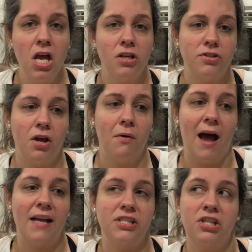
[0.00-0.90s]
So
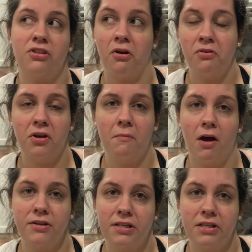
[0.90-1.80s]
I just throw them
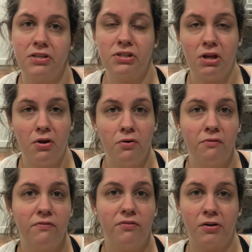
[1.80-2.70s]
onto the
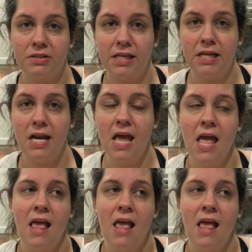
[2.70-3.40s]
stove frozen.